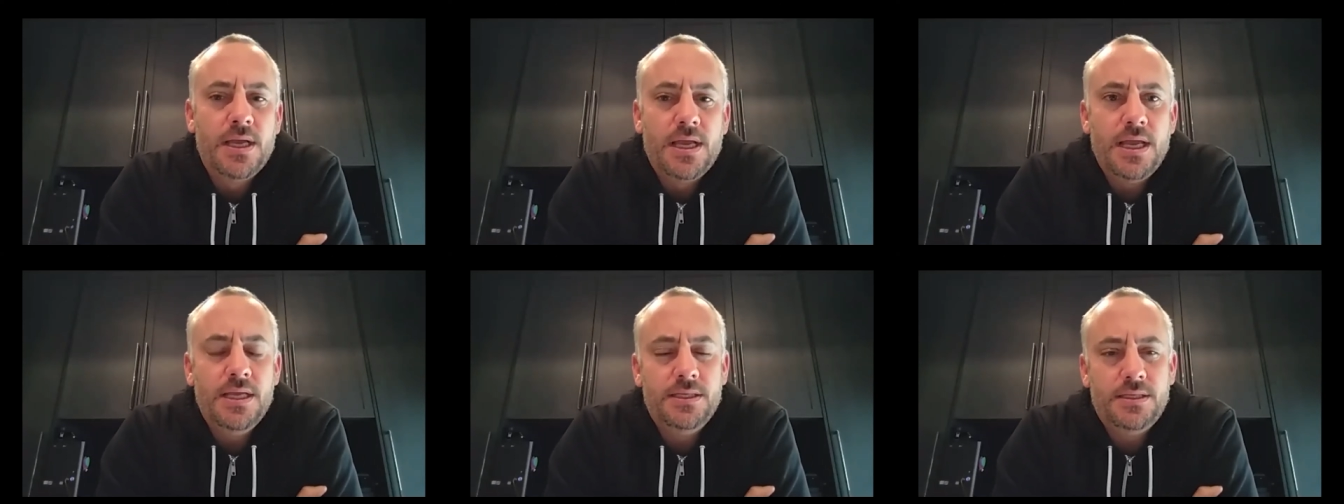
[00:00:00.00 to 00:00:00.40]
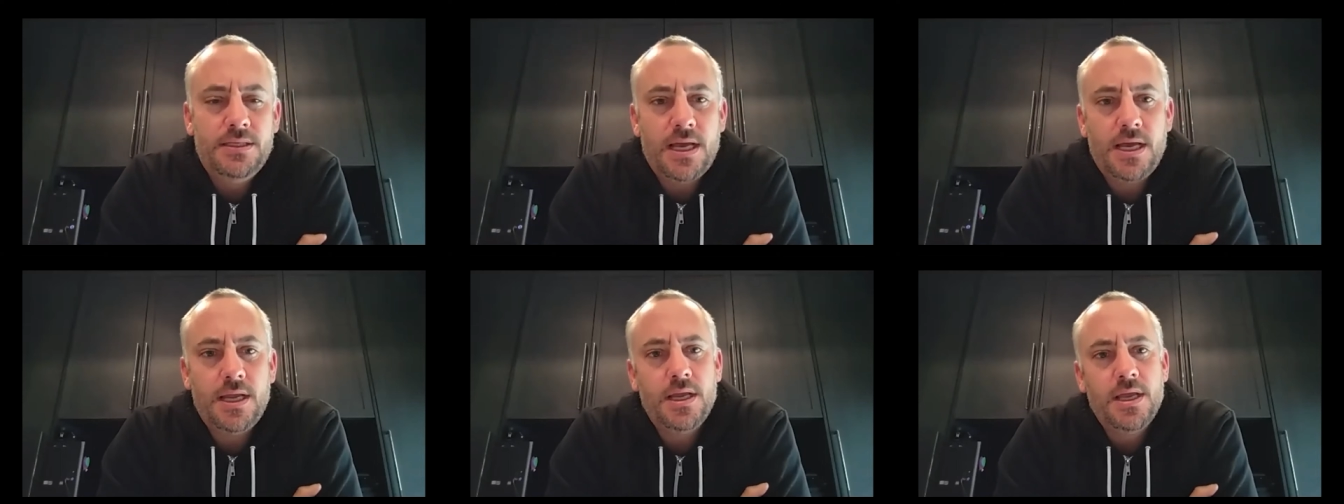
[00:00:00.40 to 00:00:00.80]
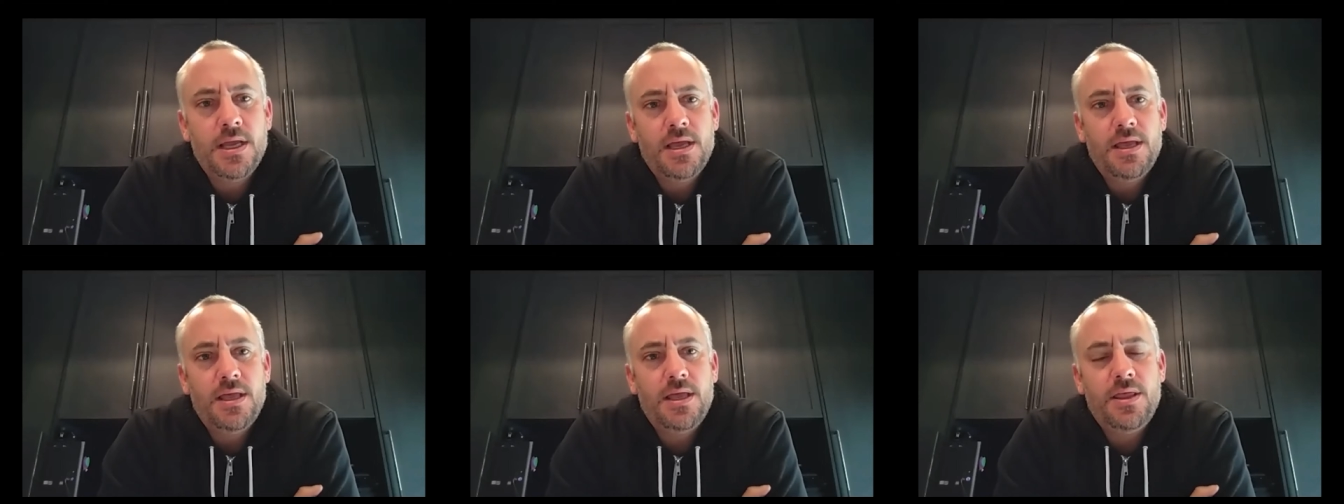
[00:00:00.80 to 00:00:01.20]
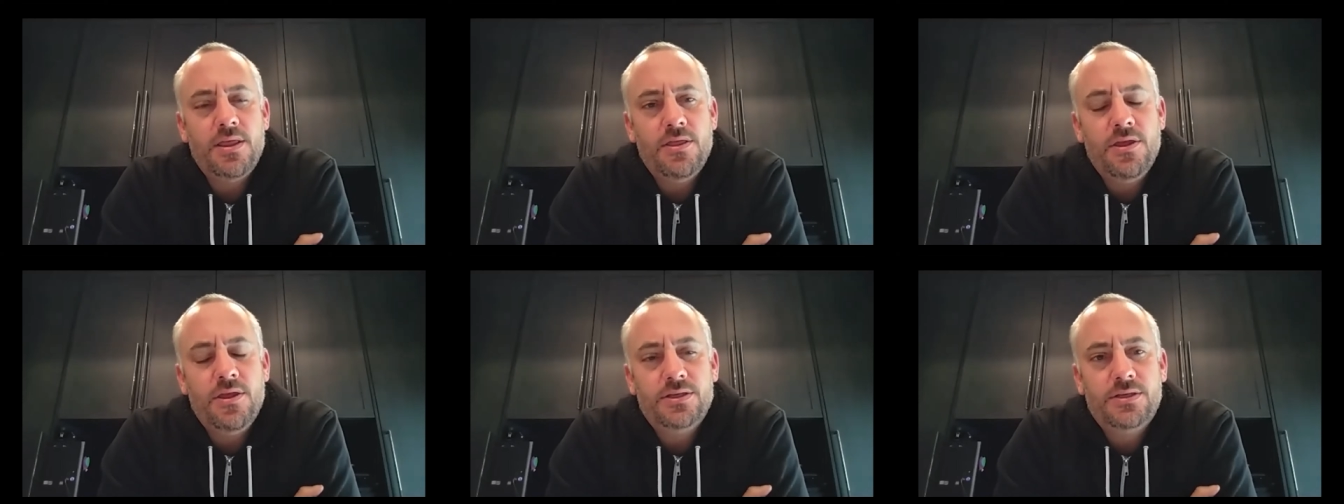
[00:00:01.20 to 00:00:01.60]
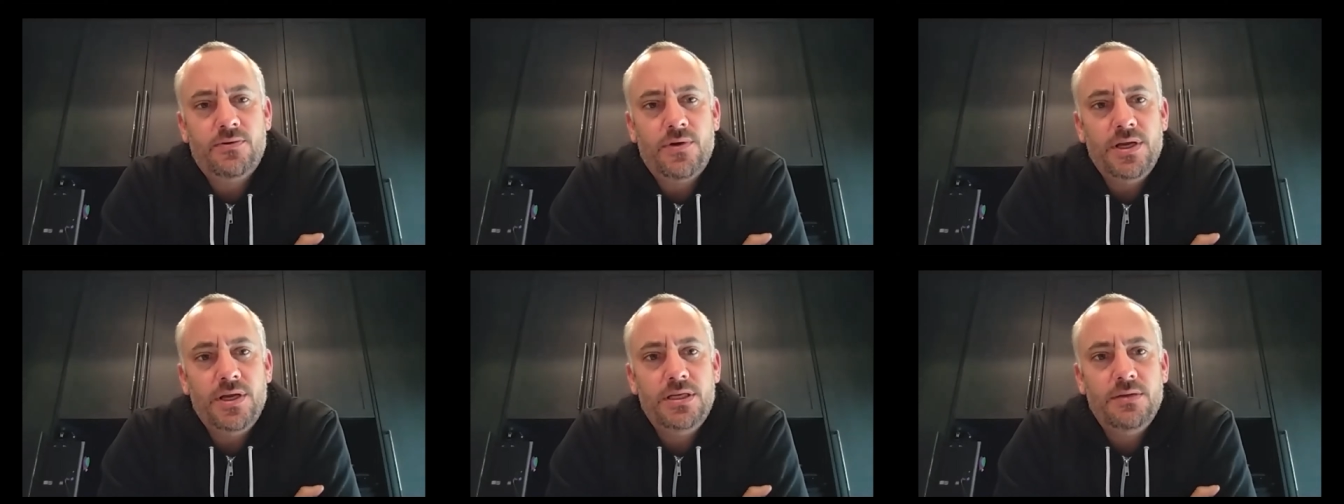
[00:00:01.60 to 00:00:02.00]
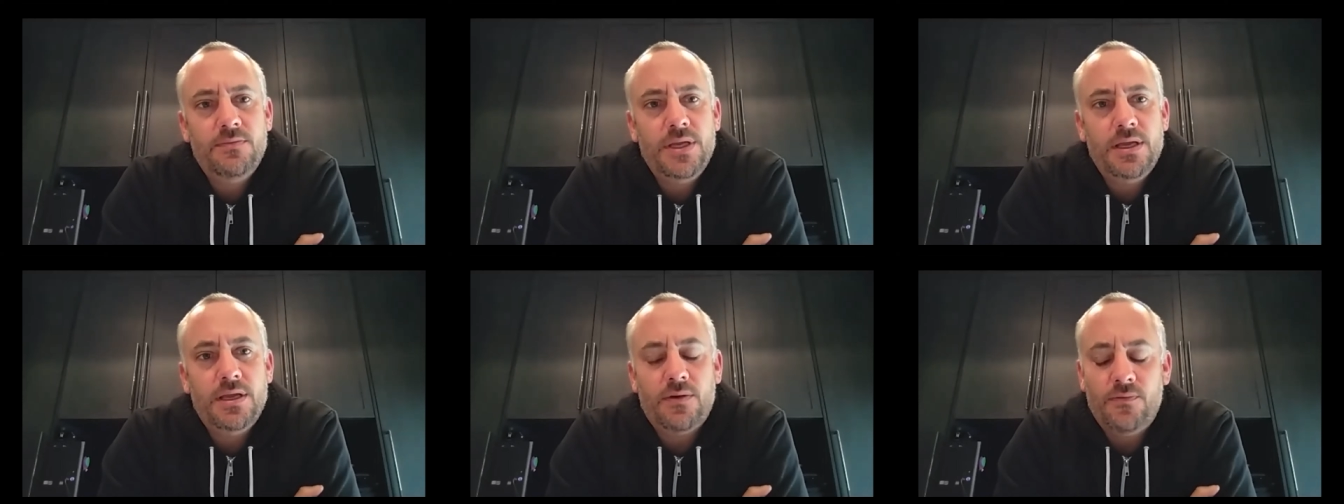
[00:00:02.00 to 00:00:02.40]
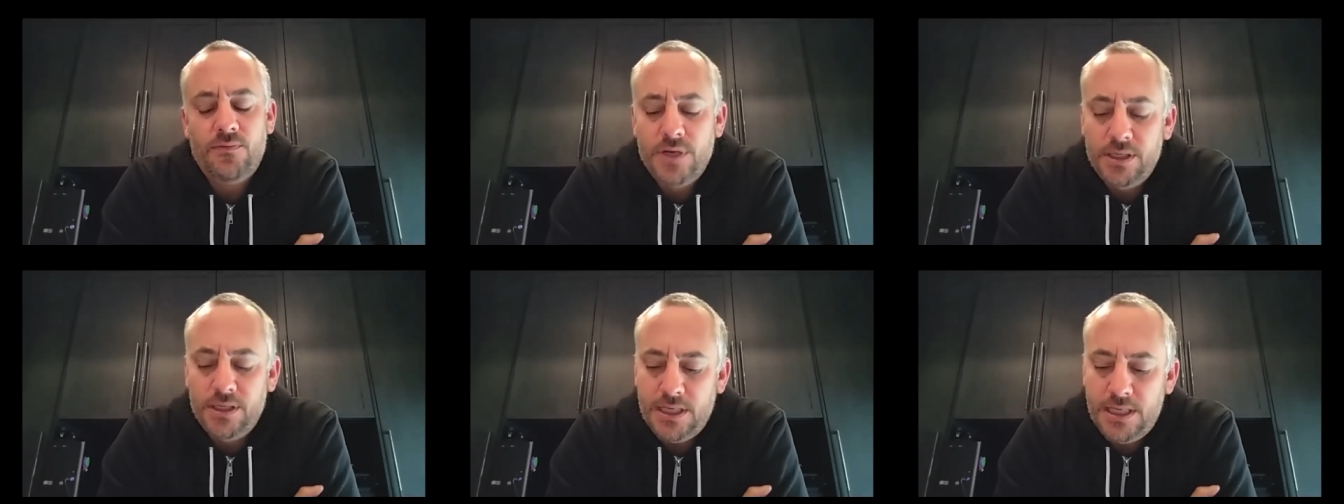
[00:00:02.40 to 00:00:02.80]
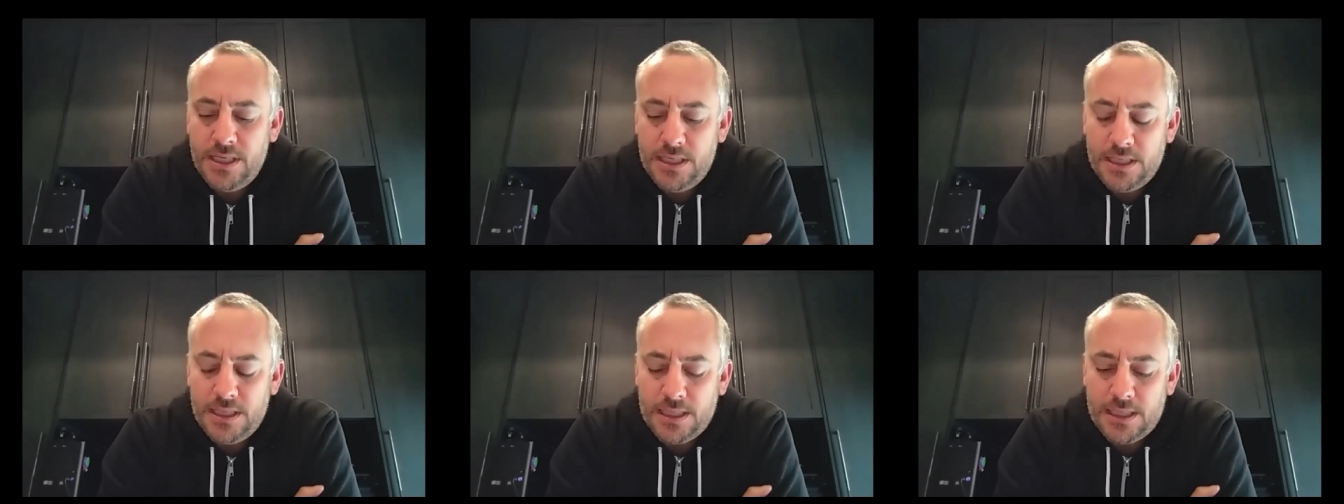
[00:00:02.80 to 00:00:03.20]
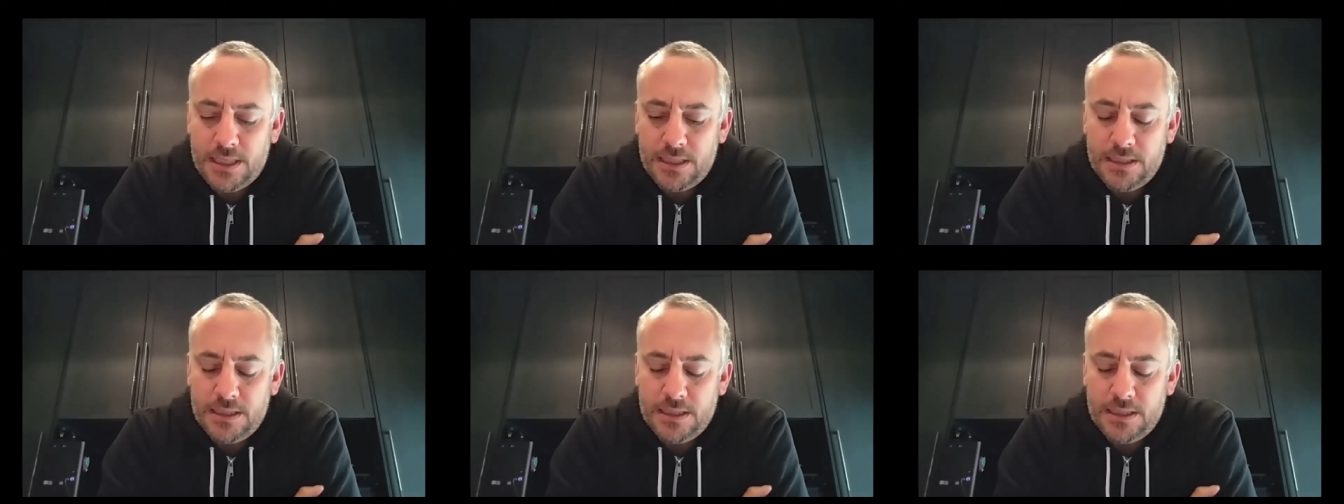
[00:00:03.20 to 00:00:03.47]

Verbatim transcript: is that there's going to be a really uh,